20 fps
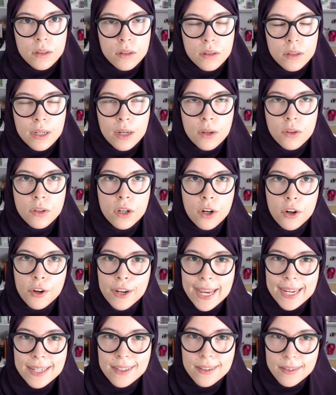Now, the
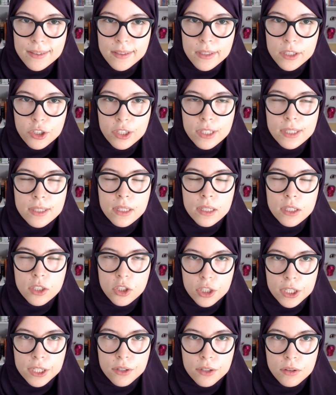Creator series in
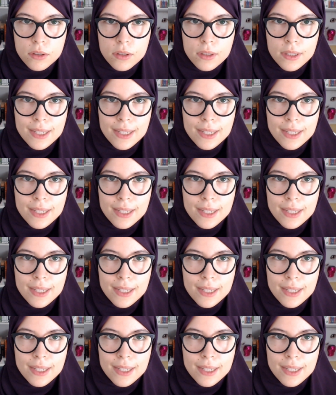general